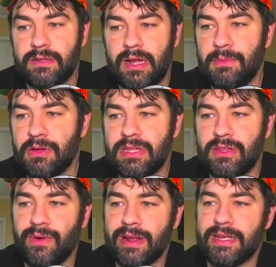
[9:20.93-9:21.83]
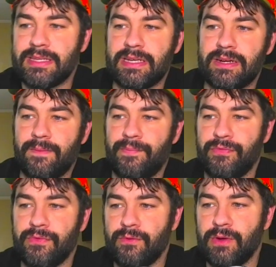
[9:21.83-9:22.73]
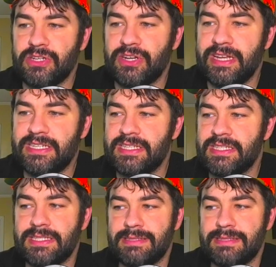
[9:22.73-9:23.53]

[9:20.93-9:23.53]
I'm looking at the rankings here. Richard Hitchens,